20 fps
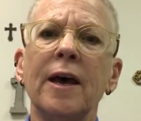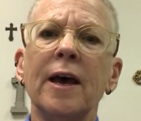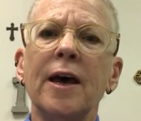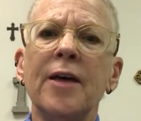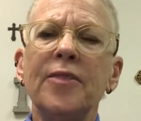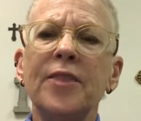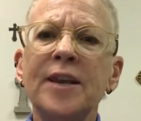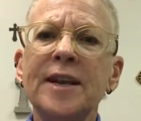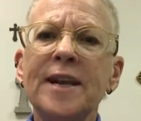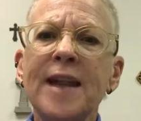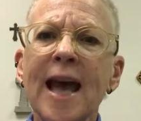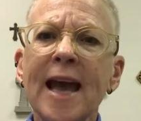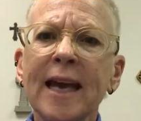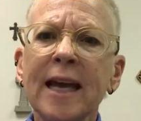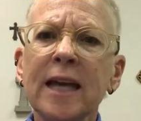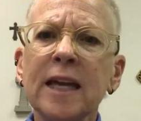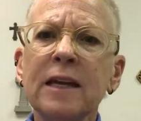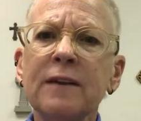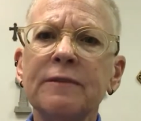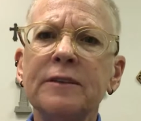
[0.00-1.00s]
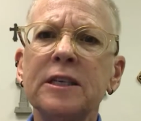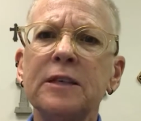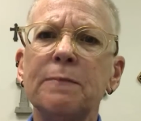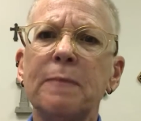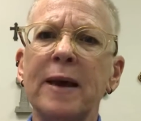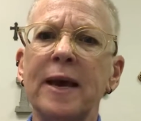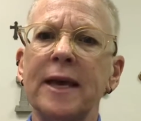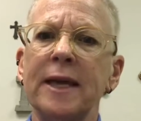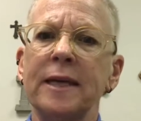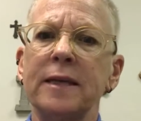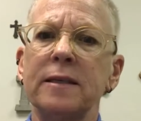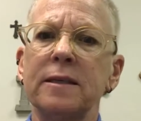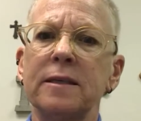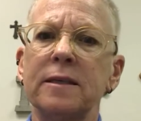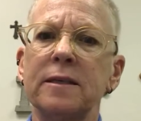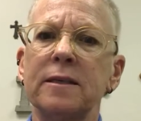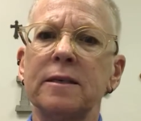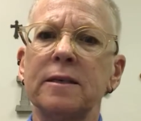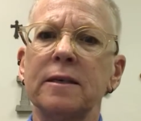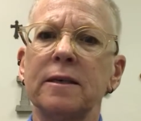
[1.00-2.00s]
The negative
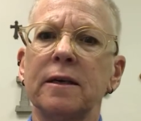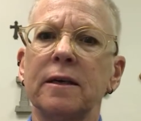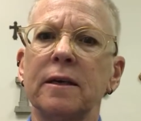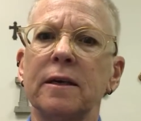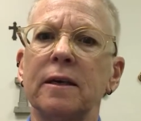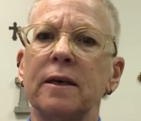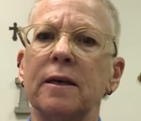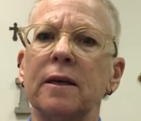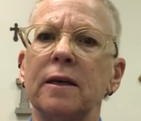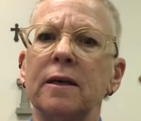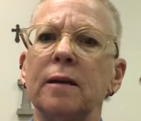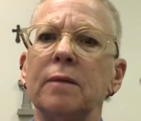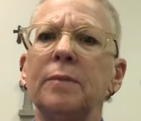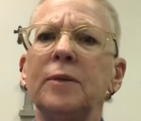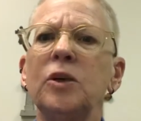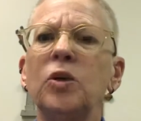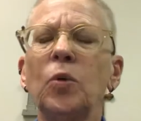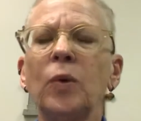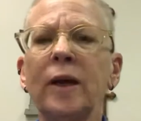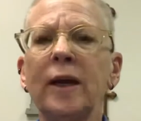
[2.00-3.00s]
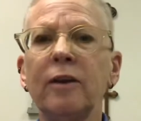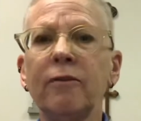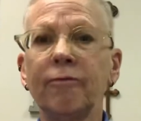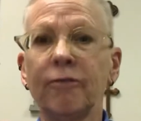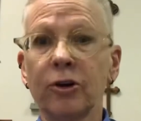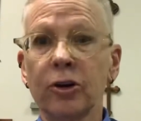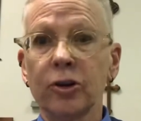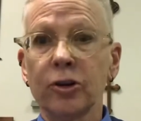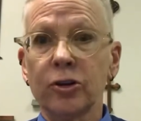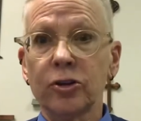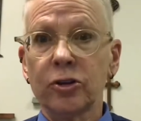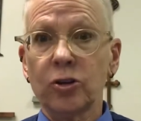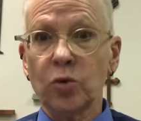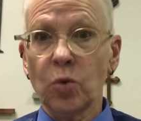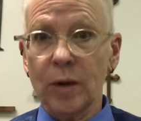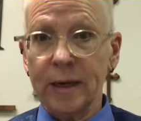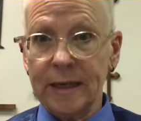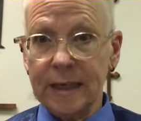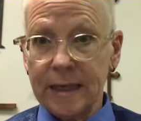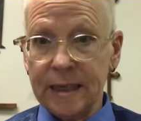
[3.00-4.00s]
space between verse
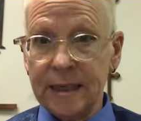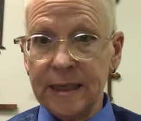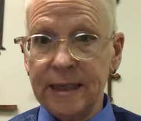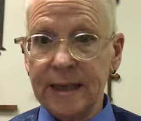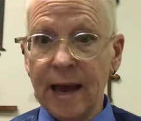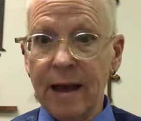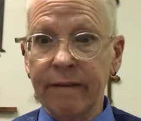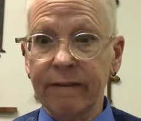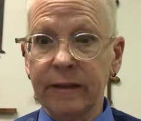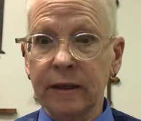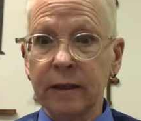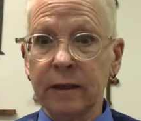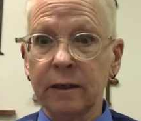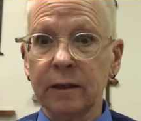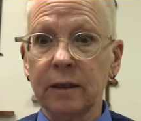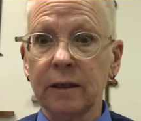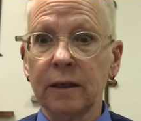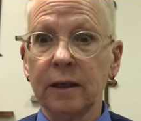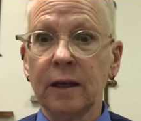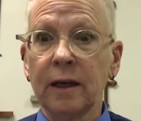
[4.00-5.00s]
27,